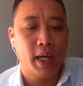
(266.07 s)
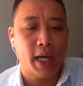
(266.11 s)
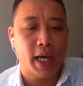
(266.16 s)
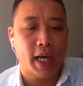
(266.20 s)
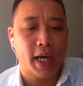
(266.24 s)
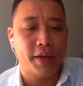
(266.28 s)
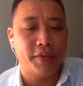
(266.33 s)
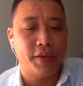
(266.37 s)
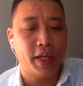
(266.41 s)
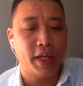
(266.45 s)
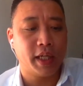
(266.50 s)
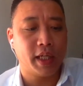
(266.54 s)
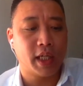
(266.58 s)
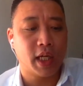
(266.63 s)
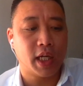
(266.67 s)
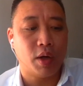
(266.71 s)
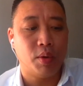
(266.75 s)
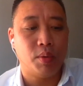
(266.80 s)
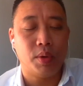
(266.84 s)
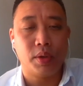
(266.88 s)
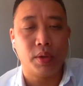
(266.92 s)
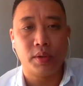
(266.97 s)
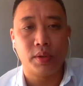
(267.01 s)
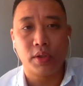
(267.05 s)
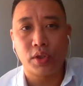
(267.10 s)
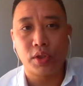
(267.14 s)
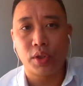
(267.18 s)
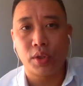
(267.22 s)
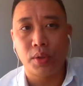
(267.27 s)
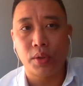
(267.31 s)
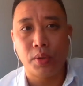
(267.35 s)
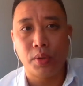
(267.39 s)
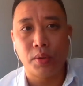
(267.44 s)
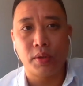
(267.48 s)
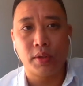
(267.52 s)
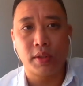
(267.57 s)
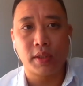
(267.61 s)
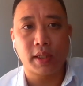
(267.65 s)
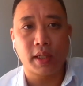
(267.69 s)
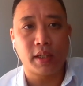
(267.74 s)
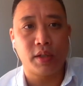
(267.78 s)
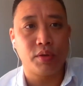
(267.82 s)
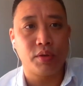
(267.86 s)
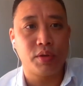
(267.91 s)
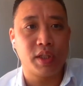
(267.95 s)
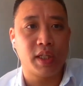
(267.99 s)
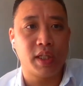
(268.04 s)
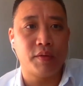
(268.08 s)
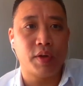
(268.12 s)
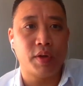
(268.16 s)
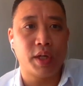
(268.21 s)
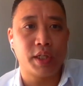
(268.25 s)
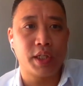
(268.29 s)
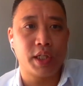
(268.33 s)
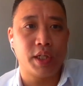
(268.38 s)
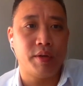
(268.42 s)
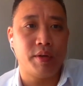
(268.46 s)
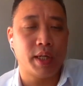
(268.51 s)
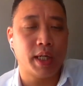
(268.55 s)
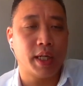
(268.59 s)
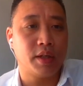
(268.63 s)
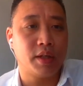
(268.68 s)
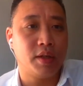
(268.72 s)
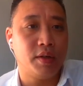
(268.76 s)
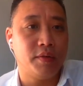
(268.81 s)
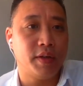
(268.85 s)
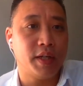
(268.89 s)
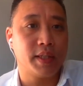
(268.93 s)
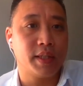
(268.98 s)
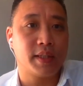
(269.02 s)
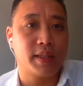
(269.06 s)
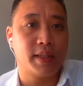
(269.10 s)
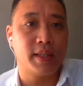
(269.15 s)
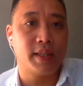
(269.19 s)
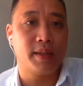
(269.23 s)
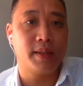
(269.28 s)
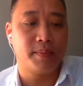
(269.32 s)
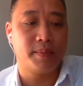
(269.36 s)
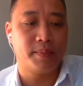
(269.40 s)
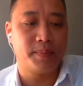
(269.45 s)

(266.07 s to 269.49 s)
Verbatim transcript: and then go on to study civil engineering at university.